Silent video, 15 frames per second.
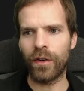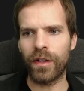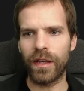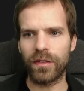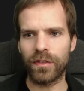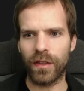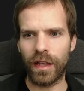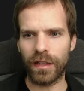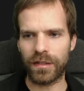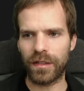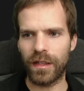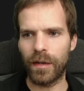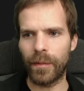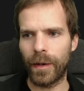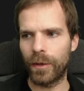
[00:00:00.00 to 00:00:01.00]
Okay, so that's
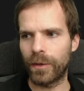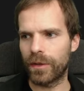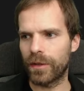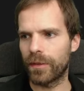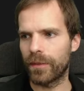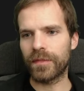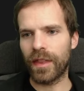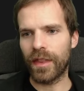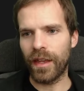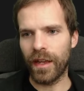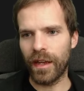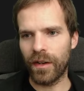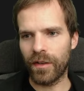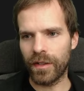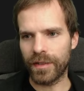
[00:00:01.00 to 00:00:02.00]
the amount.
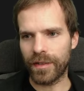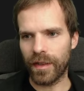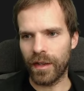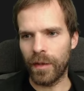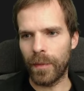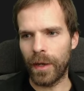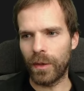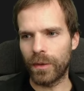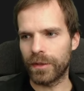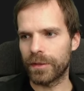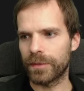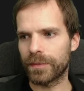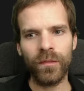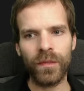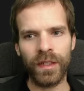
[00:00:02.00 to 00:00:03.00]
There is the amount.
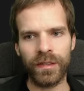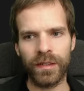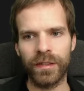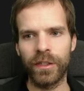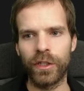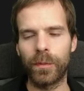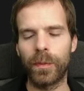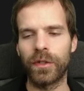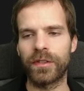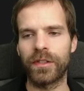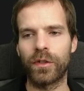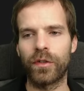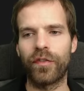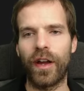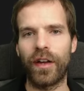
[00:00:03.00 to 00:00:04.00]
That's the zero point
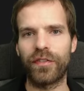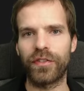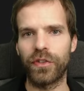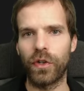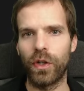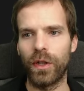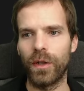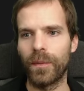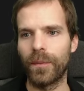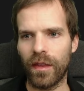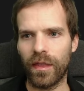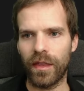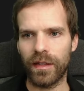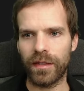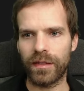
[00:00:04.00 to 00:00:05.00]
zero five S O L.
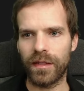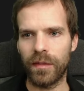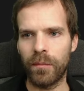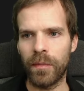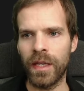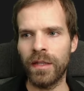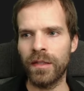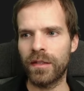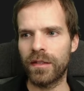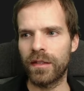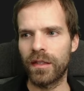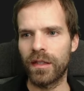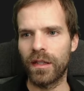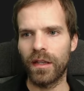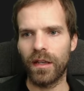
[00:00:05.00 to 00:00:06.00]
And that's the mint.
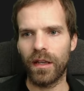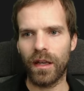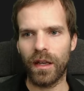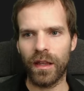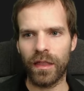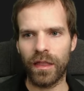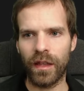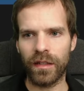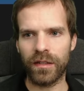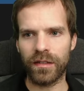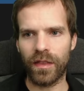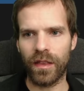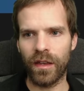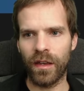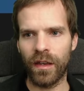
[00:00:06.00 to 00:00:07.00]
And that's
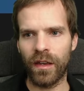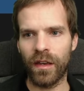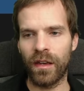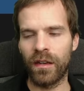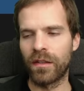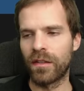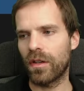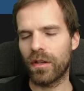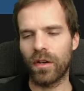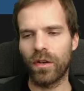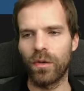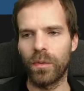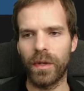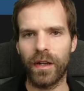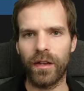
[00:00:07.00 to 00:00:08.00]
the, I don't
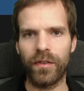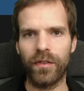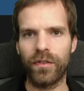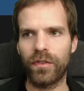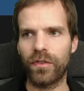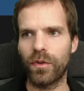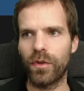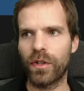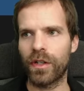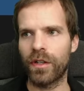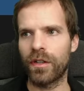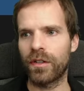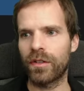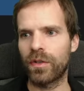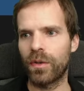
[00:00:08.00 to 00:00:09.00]
know, what else is stored in
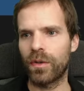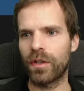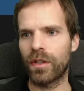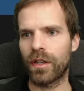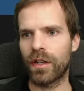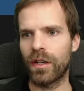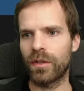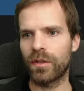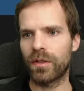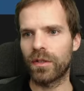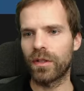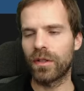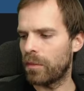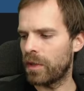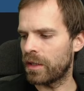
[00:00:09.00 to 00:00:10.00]
the token account?
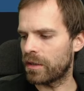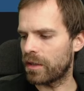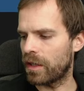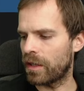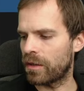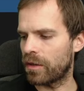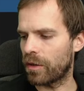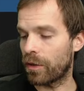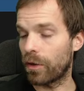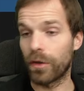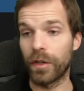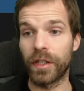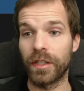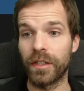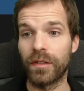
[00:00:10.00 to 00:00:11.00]
Mint and
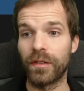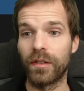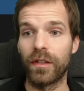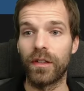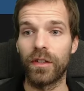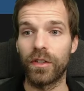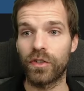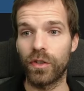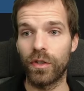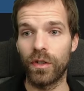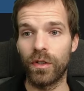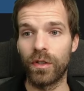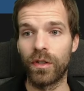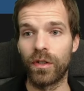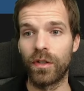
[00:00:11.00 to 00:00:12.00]
authority.
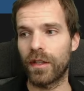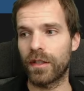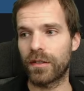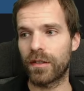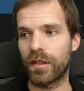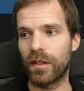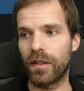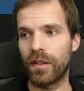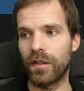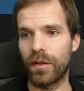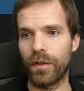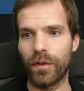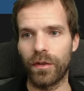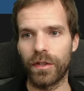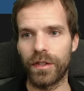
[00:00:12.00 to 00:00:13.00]
So that's the
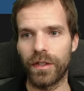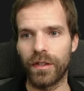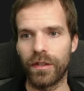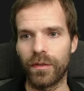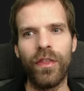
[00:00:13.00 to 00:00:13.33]
authority.